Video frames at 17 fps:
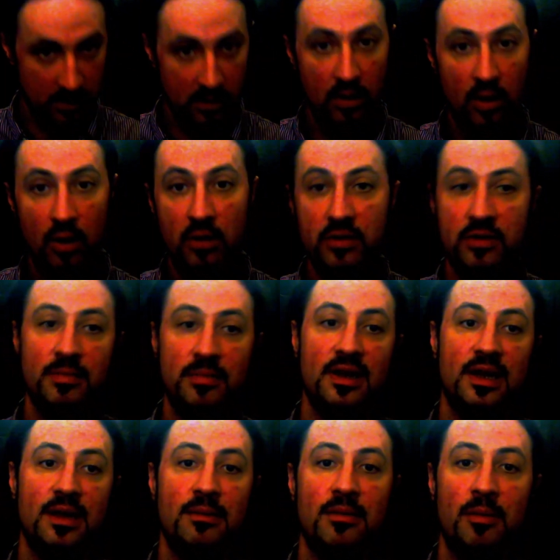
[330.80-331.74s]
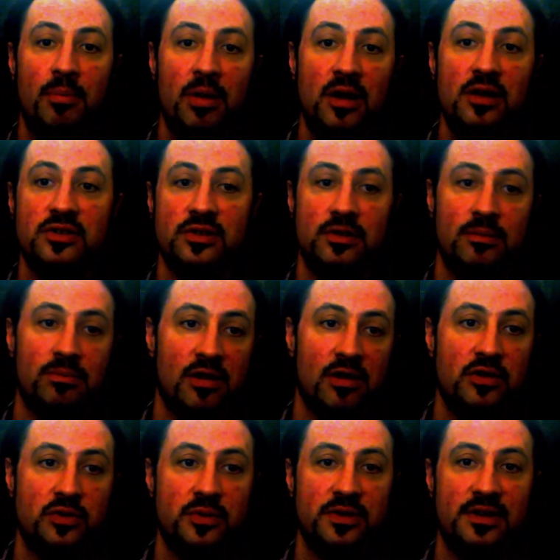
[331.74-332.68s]
Ultimately, my personal
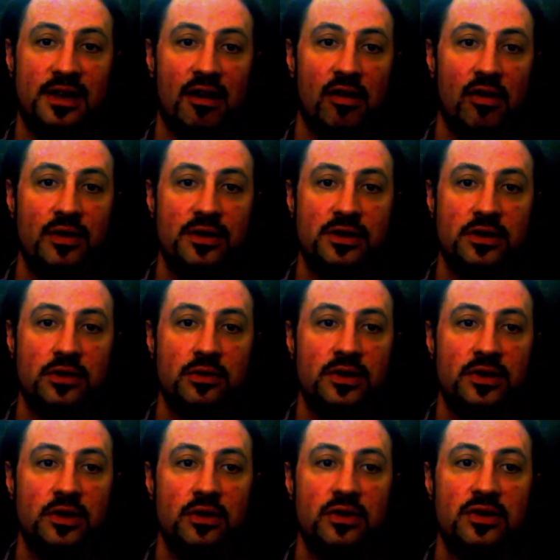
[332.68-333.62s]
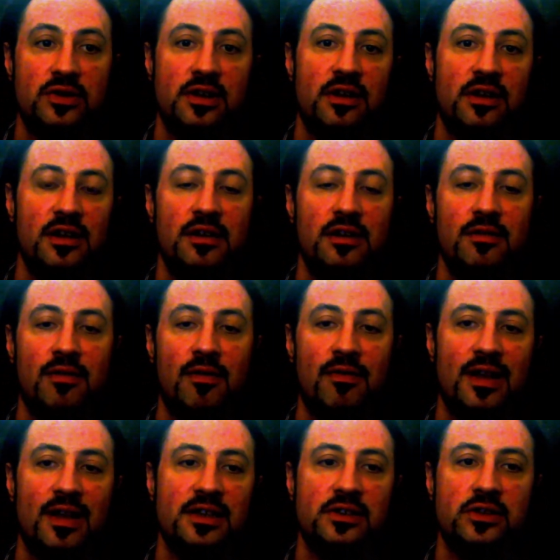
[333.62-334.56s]
approach with tarot is to induce the kind of
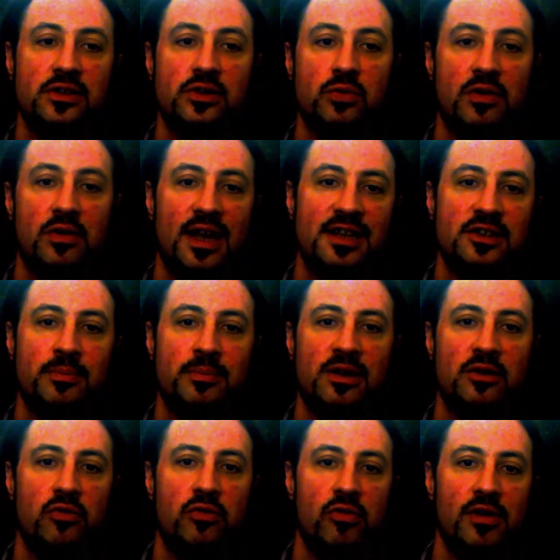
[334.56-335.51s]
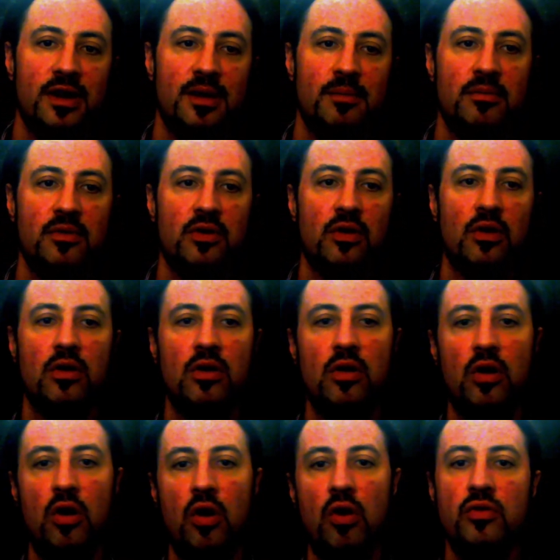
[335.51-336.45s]
reflections one has about dreams
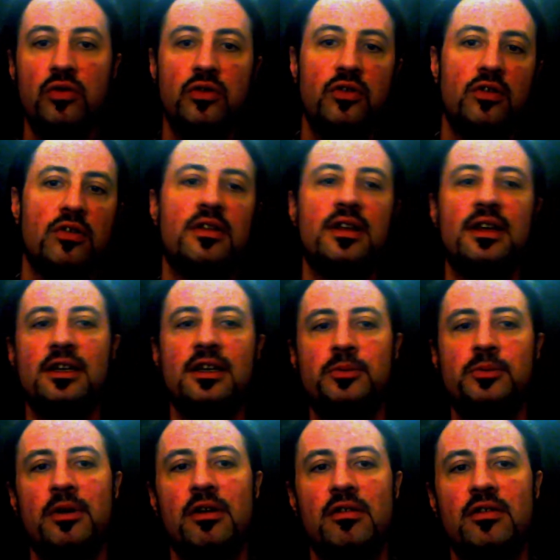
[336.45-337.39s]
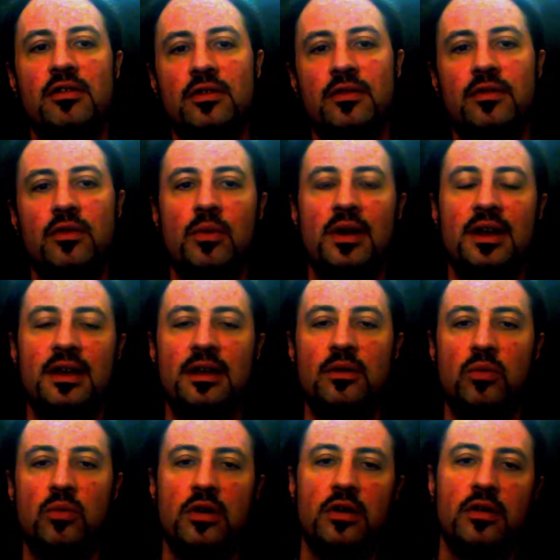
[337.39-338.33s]
onto the experience of the
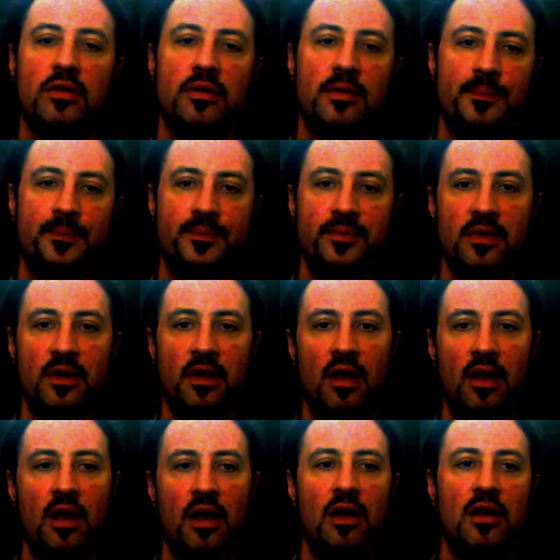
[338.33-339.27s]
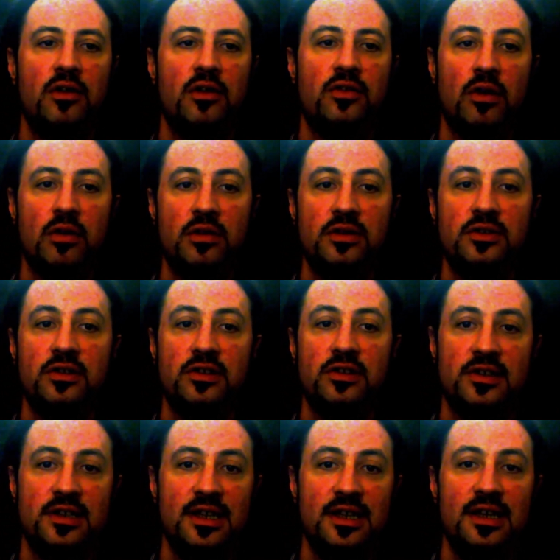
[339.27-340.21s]
waking world, so as to
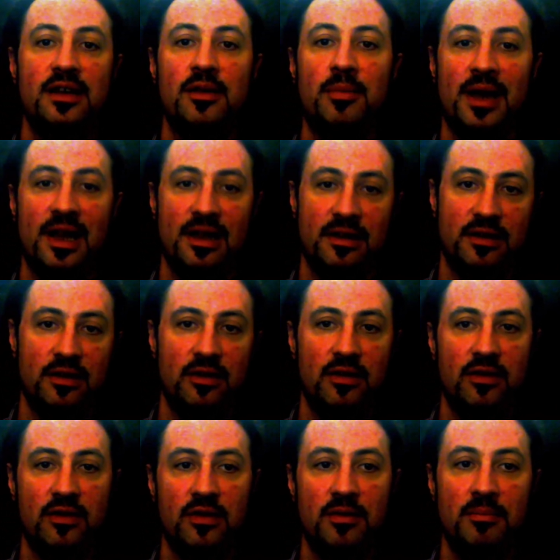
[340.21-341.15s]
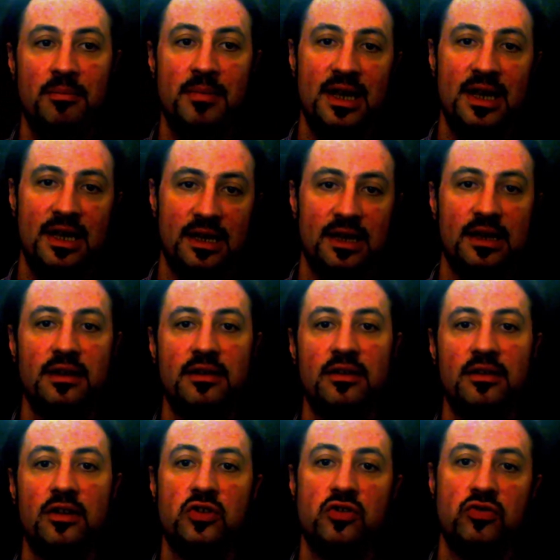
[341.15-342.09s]
see the patterns, the meaning,
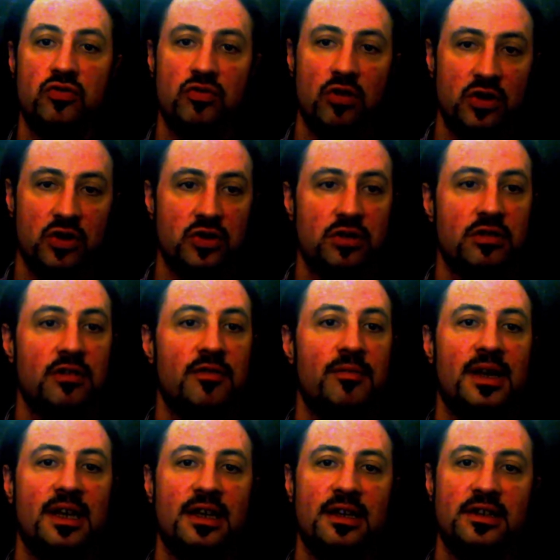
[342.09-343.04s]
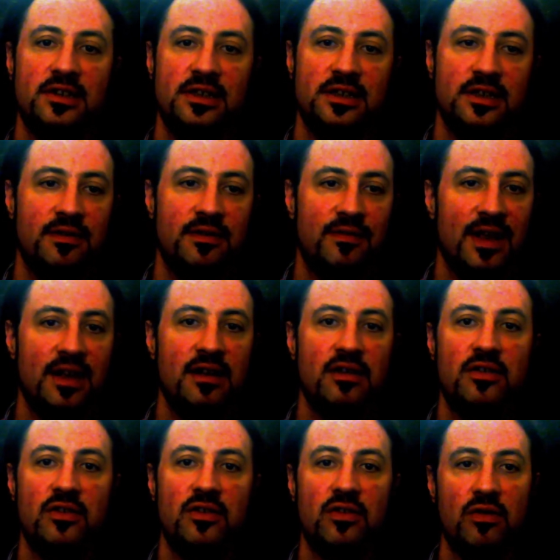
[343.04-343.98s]
the structure of meanings in the
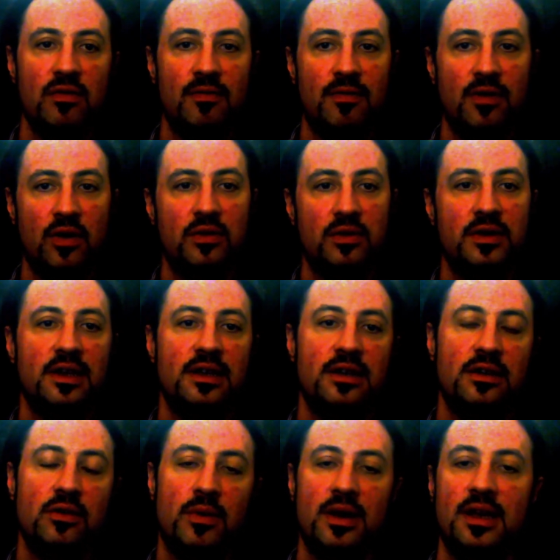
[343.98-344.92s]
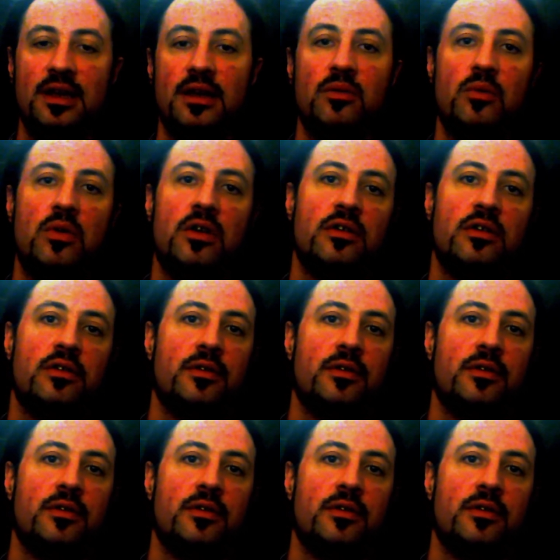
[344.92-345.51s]
events unfolding in the waking world.